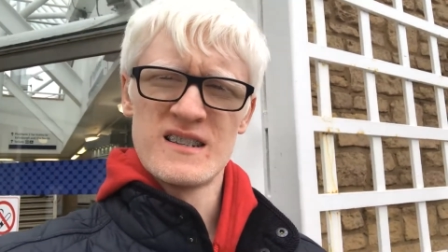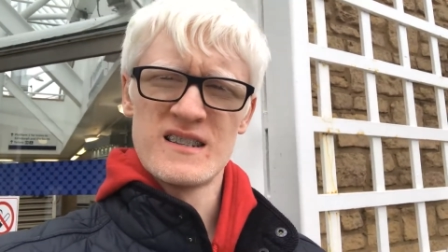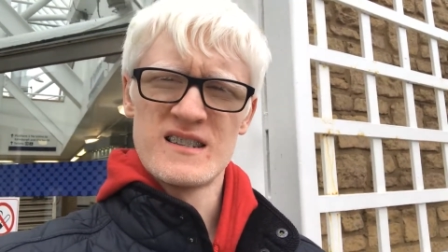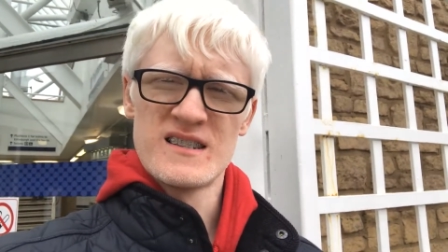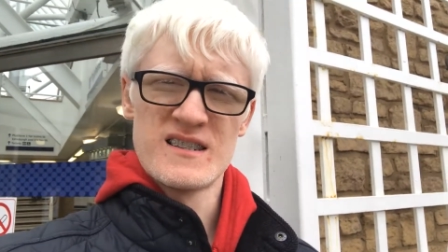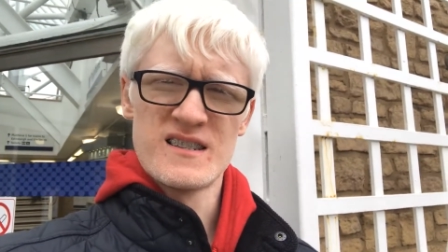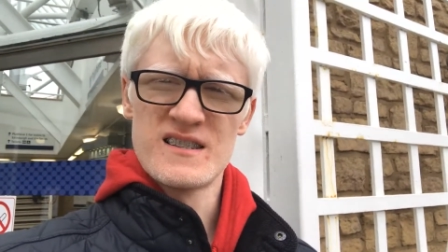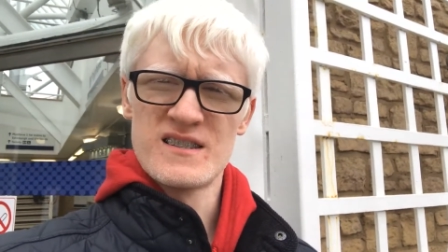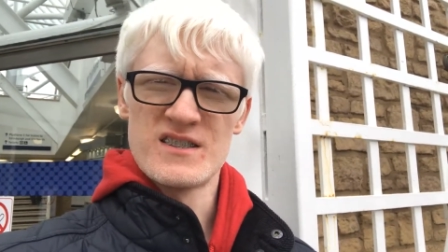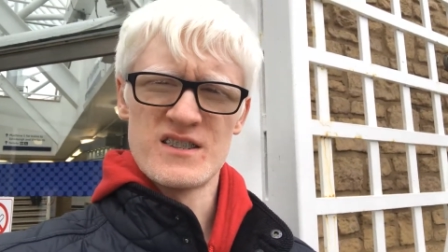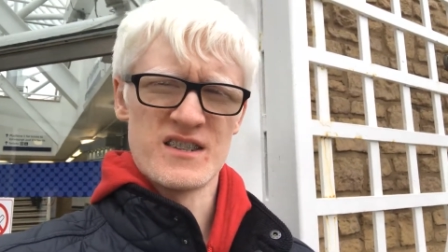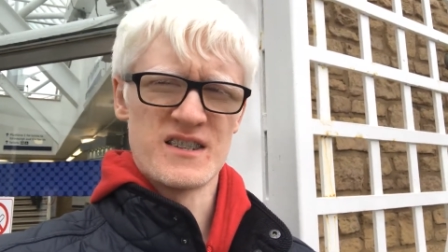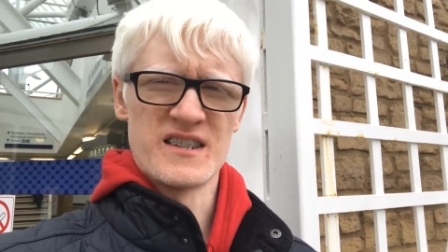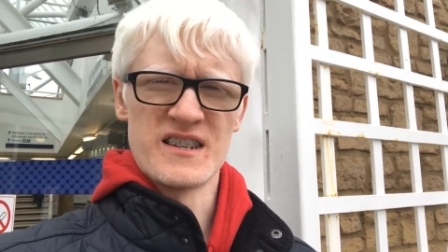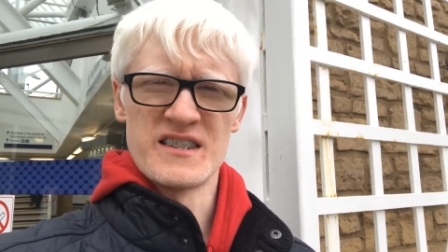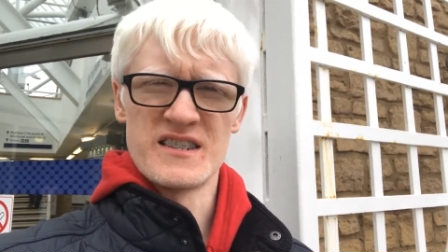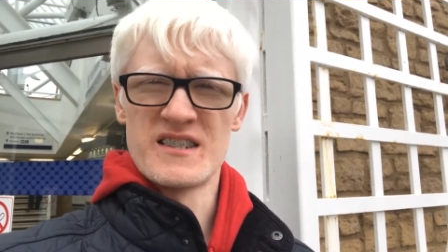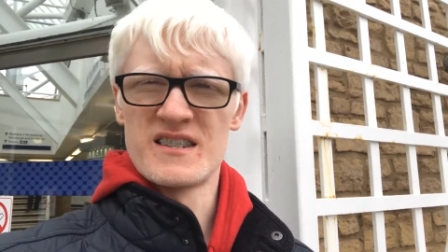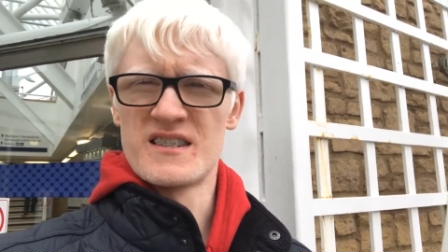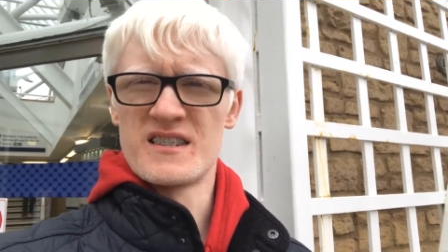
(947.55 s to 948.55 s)
it's just
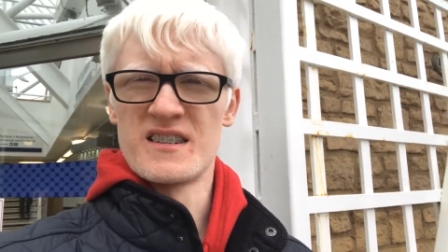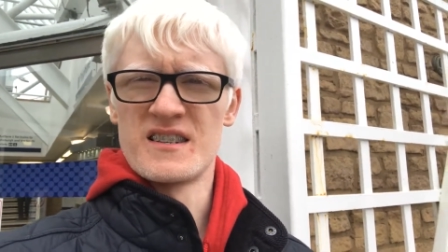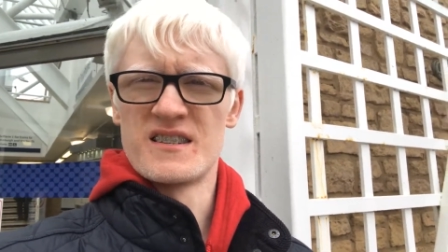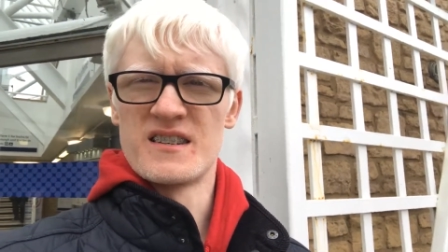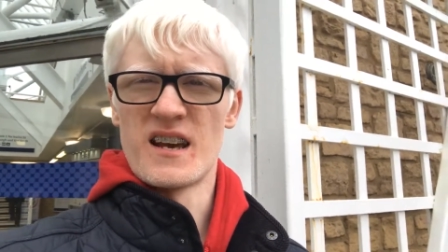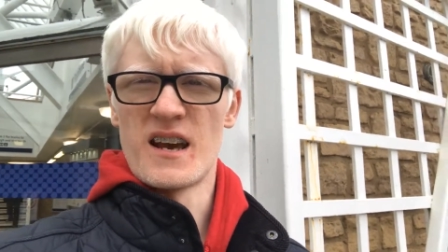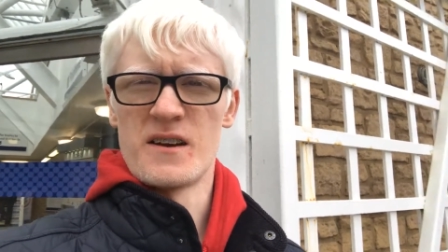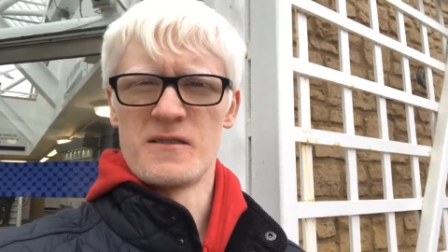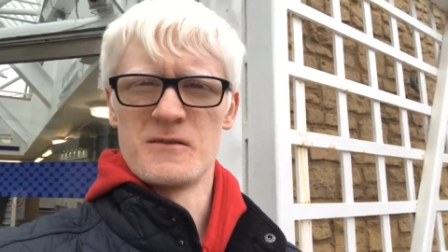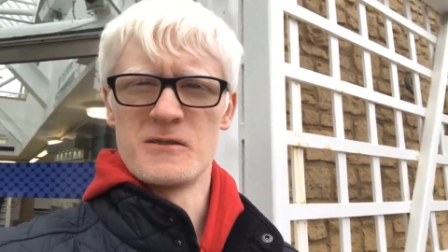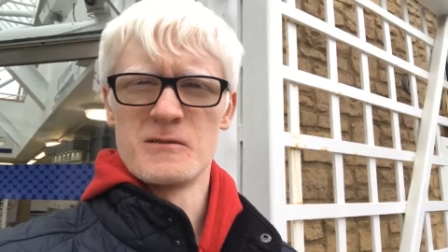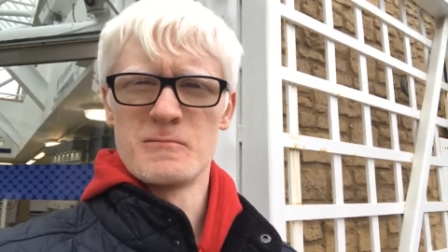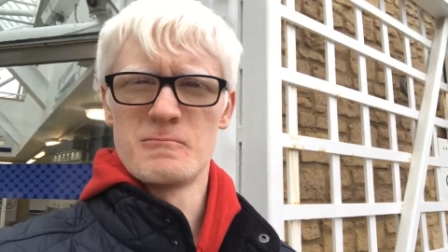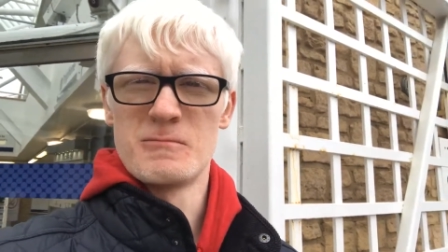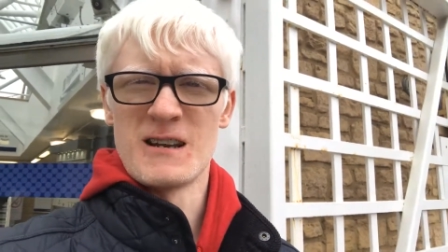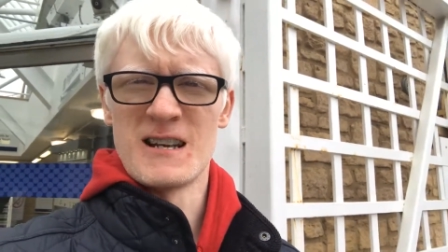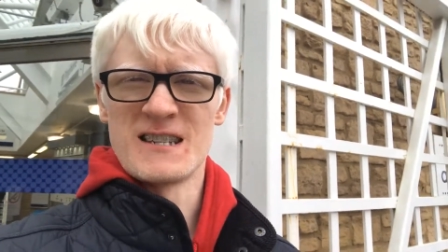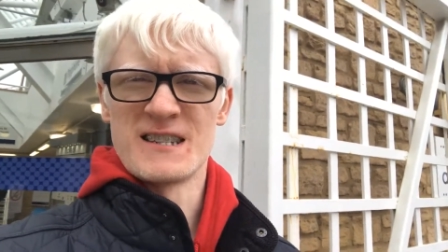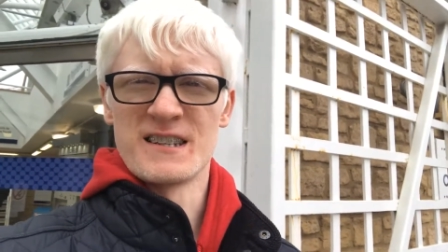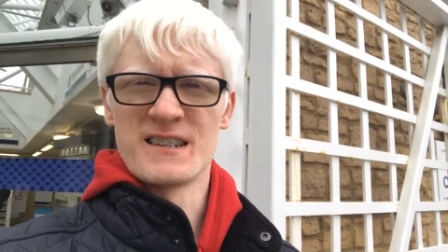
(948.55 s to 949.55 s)
it's a town,
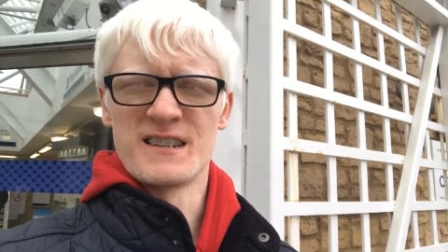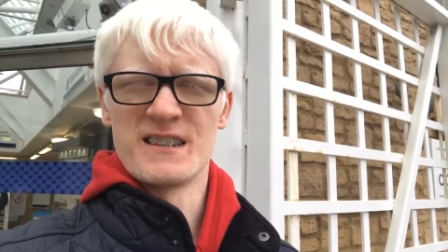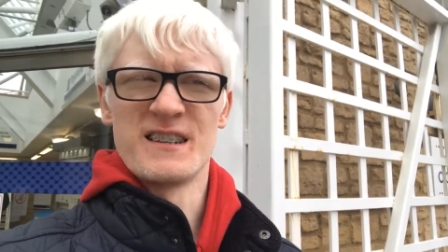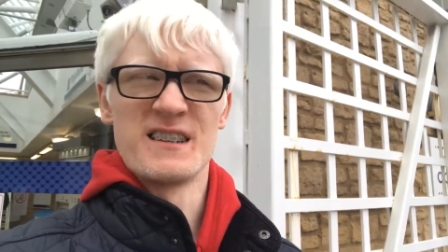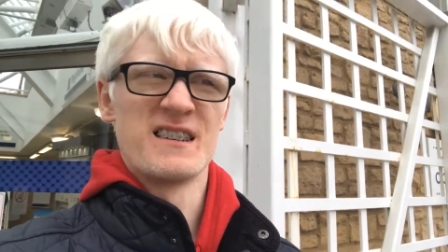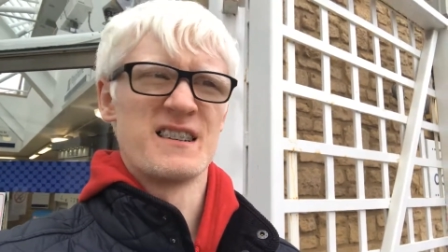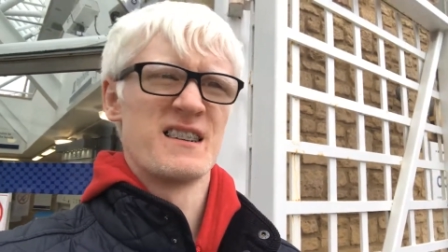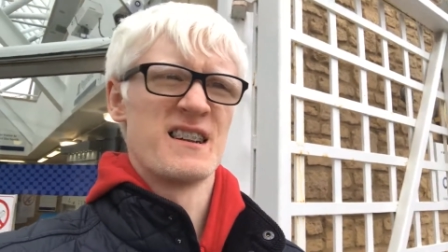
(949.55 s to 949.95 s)
basically.